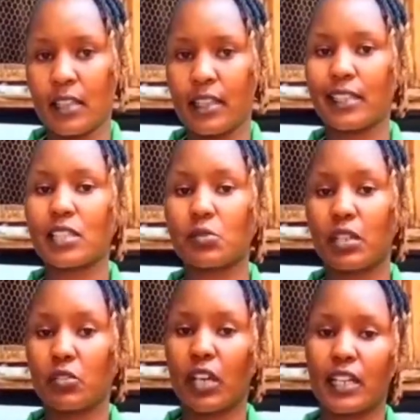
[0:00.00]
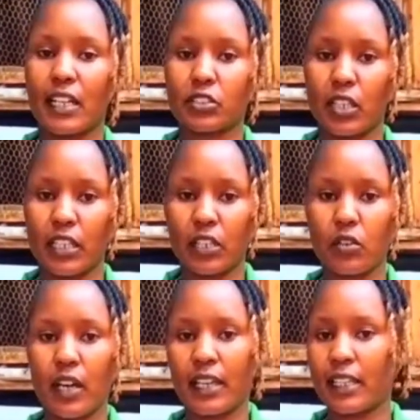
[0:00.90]
That is when you can actually
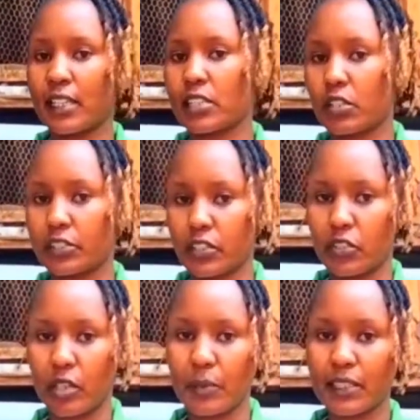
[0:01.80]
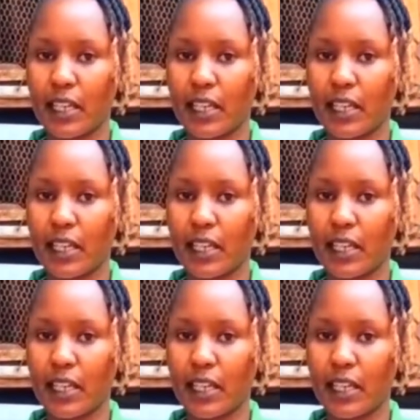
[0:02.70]
go ahead and slaughter your rabbit